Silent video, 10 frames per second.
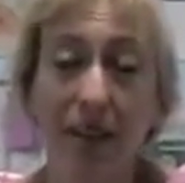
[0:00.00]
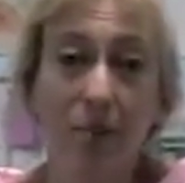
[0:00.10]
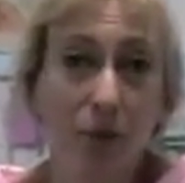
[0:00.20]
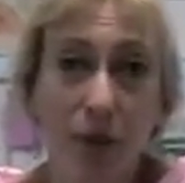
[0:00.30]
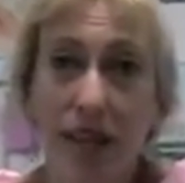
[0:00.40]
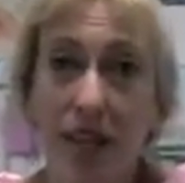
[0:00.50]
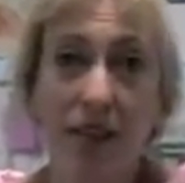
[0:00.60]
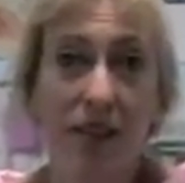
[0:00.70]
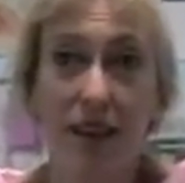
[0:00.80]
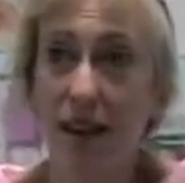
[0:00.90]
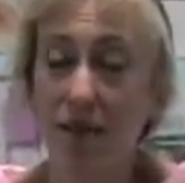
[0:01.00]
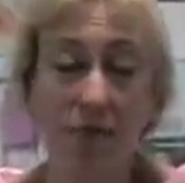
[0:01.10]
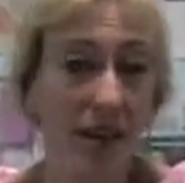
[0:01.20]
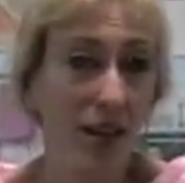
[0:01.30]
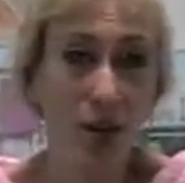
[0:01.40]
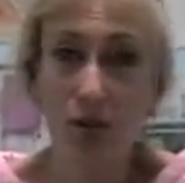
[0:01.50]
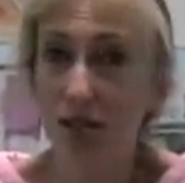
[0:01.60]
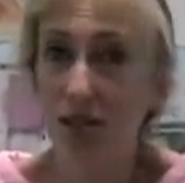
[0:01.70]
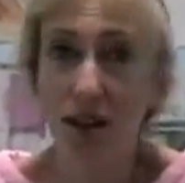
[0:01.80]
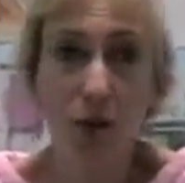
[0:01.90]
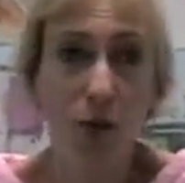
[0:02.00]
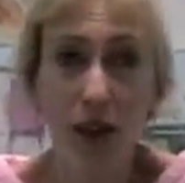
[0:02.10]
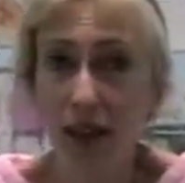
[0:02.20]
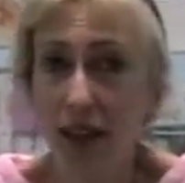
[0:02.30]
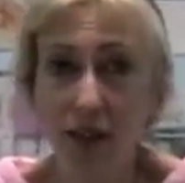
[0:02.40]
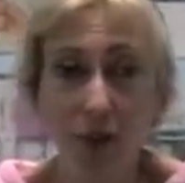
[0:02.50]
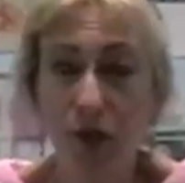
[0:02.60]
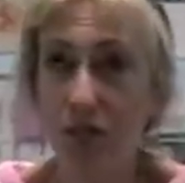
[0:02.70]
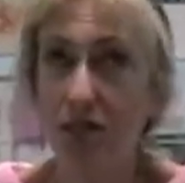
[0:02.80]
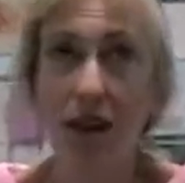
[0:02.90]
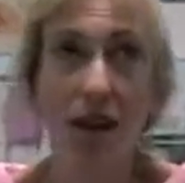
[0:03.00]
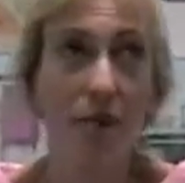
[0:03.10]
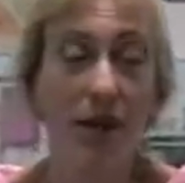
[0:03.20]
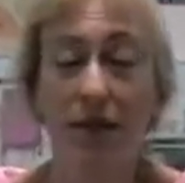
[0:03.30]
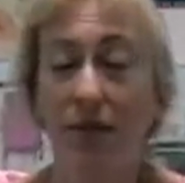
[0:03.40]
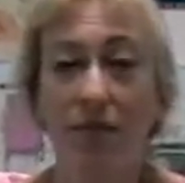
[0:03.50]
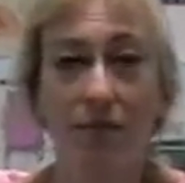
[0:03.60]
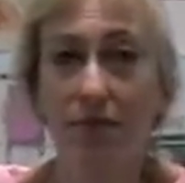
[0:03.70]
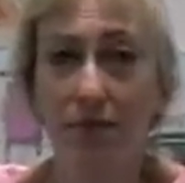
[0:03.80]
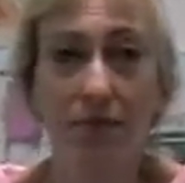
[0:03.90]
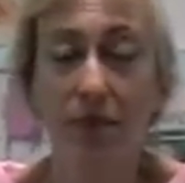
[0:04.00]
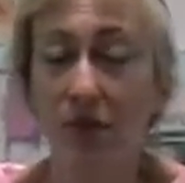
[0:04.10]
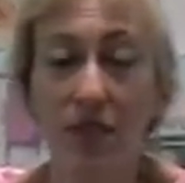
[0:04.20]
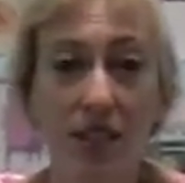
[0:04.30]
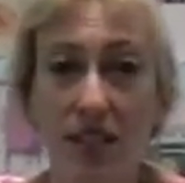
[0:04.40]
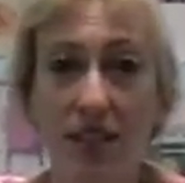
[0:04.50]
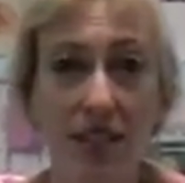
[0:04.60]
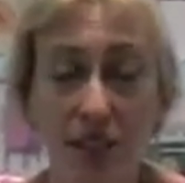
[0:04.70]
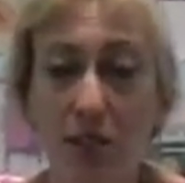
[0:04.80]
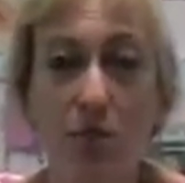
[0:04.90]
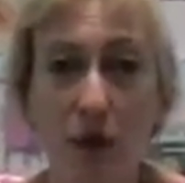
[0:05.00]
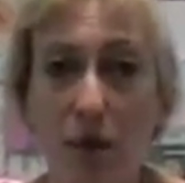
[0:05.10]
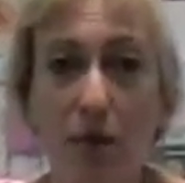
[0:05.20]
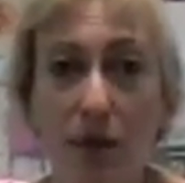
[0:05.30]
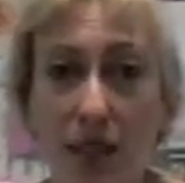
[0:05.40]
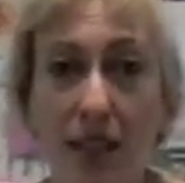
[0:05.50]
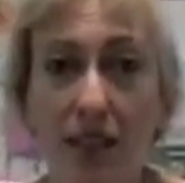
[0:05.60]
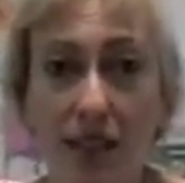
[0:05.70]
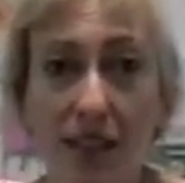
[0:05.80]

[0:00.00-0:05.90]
in what breathe, way? And yeah. I, my nose is not running. First time in fifty years, probably.